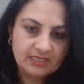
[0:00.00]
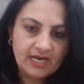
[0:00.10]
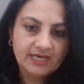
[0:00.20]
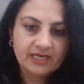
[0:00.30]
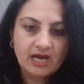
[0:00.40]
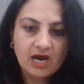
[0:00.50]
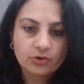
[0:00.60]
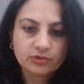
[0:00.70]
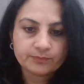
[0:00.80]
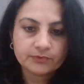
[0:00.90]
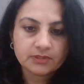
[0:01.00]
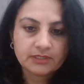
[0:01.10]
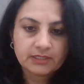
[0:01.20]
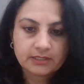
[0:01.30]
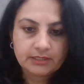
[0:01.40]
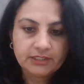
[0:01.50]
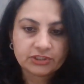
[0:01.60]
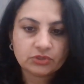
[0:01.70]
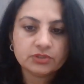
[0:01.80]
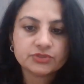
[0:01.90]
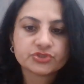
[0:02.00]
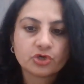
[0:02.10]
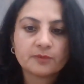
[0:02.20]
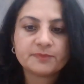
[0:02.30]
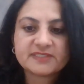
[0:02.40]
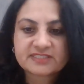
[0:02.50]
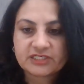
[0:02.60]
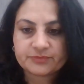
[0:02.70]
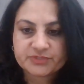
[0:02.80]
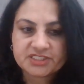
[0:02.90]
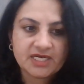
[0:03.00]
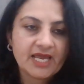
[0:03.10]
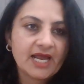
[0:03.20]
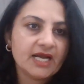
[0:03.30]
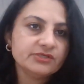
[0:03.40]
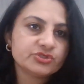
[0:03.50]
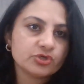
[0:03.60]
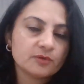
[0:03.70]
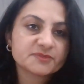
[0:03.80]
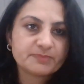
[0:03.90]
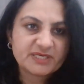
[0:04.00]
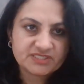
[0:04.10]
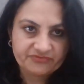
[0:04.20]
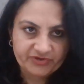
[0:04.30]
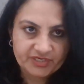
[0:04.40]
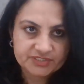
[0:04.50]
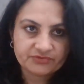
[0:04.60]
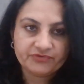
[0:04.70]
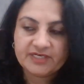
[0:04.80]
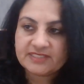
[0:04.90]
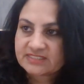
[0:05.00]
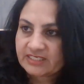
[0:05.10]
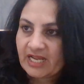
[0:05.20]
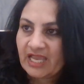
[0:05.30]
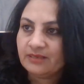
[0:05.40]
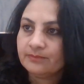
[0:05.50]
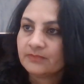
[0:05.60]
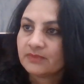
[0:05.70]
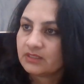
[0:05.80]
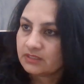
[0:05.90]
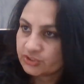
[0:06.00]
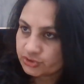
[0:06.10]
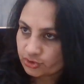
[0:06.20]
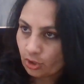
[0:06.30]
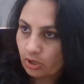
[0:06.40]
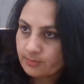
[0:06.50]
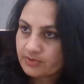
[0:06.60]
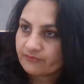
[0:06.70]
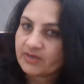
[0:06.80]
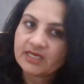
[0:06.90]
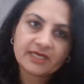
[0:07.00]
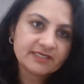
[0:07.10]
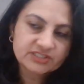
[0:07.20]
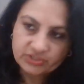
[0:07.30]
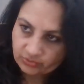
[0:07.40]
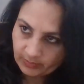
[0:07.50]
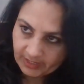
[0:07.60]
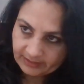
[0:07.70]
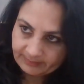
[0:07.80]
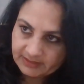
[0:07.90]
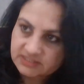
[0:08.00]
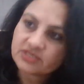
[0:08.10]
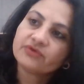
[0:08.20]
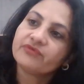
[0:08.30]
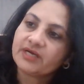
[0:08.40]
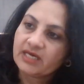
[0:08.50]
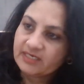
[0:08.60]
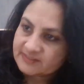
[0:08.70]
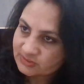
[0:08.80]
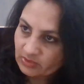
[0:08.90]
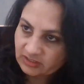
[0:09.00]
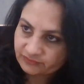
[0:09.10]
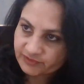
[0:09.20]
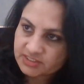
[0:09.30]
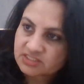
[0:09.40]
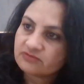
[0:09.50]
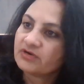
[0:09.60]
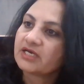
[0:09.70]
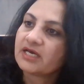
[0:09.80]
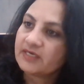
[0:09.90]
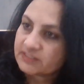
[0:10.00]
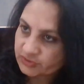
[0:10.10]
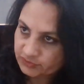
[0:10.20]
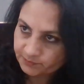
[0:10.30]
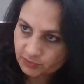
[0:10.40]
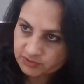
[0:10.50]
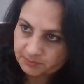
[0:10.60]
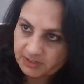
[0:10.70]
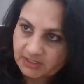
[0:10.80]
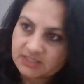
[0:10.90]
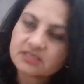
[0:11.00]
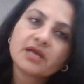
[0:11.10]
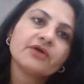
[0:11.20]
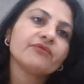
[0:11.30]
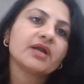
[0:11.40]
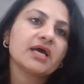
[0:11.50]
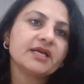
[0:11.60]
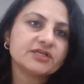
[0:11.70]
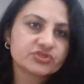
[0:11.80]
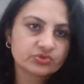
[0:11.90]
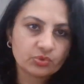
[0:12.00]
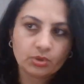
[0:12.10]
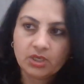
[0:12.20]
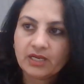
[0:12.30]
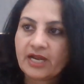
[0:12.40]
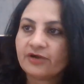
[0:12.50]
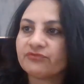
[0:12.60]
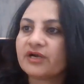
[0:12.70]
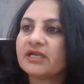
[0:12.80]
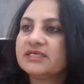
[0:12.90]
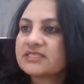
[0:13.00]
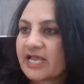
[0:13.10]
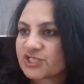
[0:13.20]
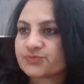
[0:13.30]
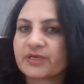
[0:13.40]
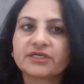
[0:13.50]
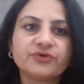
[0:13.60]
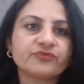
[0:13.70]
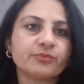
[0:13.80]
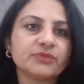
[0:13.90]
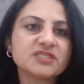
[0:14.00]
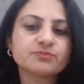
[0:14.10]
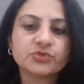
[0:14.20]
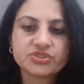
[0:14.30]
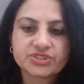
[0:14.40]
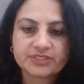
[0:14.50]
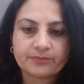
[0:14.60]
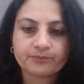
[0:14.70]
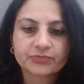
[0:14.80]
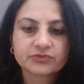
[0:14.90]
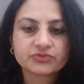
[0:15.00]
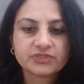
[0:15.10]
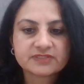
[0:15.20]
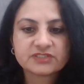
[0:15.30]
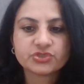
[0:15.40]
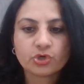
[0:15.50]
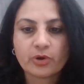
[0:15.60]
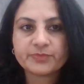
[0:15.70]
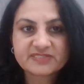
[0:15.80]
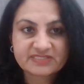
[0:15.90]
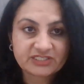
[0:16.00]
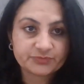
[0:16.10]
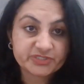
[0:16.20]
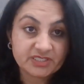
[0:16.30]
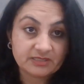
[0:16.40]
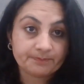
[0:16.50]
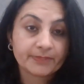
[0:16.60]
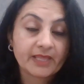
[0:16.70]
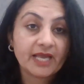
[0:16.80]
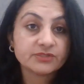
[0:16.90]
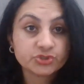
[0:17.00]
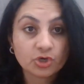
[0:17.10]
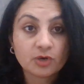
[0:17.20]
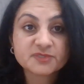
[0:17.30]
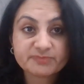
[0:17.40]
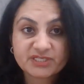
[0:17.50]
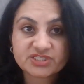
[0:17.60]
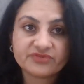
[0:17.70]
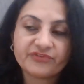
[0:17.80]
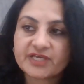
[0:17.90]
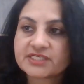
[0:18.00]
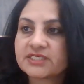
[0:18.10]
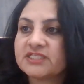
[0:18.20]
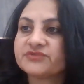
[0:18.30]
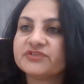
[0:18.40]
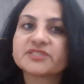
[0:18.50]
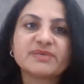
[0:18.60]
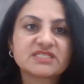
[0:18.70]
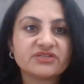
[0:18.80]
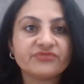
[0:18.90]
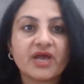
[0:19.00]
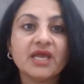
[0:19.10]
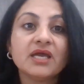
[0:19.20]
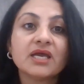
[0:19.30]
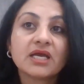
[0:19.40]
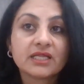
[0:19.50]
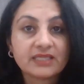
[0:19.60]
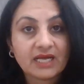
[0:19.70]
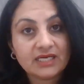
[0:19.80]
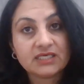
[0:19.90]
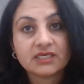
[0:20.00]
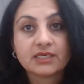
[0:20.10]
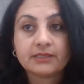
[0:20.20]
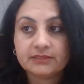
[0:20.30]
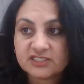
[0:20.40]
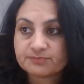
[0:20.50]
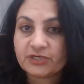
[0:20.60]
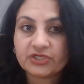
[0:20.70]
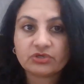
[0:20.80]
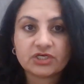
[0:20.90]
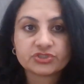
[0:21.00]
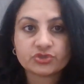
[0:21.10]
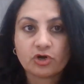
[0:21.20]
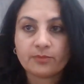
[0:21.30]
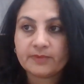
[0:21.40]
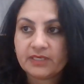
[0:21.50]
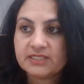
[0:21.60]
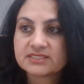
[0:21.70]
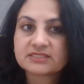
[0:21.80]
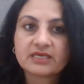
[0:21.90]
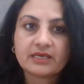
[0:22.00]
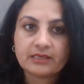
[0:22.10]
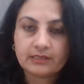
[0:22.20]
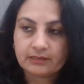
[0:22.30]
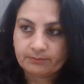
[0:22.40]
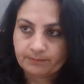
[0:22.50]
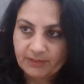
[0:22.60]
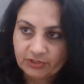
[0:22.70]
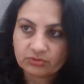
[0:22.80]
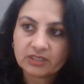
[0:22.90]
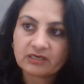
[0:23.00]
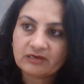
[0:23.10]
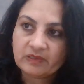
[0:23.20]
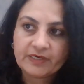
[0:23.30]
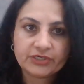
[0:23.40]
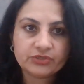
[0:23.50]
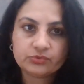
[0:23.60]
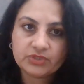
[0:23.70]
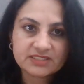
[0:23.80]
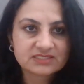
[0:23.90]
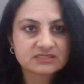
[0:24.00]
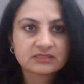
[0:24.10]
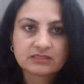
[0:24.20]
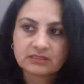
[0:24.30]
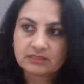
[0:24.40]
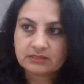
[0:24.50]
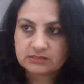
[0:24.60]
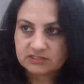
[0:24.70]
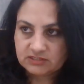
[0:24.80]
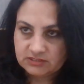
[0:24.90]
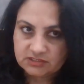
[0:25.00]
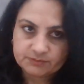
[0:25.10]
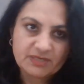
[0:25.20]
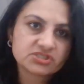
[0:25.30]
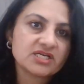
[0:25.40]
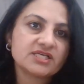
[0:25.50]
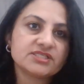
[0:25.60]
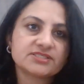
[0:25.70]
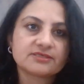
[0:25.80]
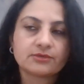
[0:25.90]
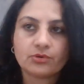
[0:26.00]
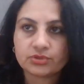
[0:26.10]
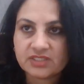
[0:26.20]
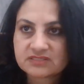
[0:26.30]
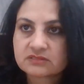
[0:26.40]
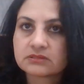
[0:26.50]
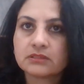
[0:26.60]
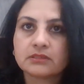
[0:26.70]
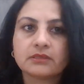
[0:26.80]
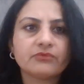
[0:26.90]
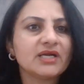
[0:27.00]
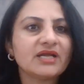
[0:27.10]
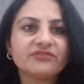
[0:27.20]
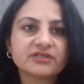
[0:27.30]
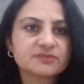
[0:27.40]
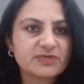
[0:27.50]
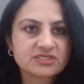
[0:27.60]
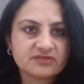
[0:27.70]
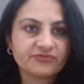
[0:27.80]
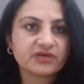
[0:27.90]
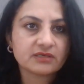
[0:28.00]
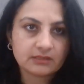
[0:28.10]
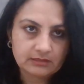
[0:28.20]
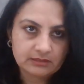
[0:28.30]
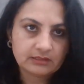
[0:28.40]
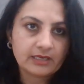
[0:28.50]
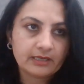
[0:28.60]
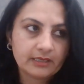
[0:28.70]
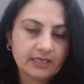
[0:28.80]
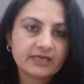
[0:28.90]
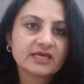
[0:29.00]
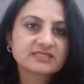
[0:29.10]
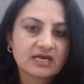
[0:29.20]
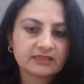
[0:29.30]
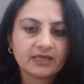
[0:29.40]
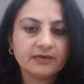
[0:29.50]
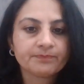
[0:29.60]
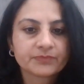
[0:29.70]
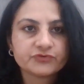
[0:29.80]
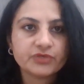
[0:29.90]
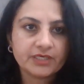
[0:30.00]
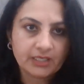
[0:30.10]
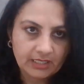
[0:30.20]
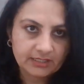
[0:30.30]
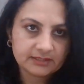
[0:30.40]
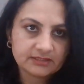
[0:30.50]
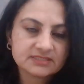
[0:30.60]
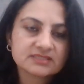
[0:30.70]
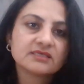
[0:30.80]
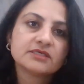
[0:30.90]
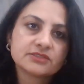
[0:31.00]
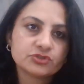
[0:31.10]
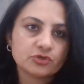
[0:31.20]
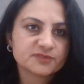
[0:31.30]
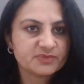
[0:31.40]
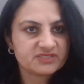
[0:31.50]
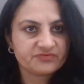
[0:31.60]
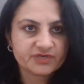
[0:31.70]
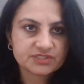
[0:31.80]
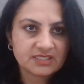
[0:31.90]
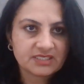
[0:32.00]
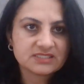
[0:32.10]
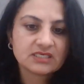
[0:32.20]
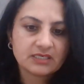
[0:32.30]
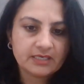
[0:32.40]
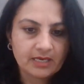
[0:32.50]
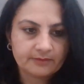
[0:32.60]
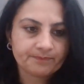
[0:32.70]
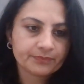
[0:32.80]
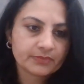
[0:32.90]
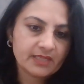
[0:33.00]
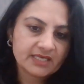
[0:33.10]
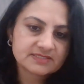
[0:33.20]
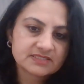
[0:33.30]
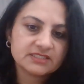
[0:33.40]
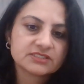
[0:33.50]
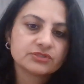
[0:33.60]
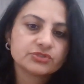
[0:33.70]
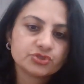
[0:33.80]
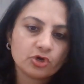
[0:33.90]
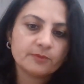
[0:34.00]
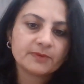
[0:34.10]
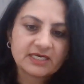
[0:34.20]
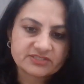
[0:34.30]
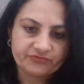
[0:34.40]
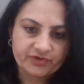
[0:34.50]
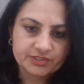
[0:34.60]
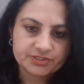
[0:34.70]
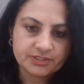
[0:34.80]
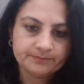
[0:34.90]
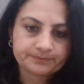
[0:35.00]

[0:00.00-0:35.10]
And output include job description and job specification. We describe the job, what are its requirements, what are its qualification, what are its responsibilities, what are its role and what is expected from this position. So this is job description. And job specification is we specify that this particular job is particularly related to this specialization or this whatever specific areas are there, under this job specification is done. Next is job classification.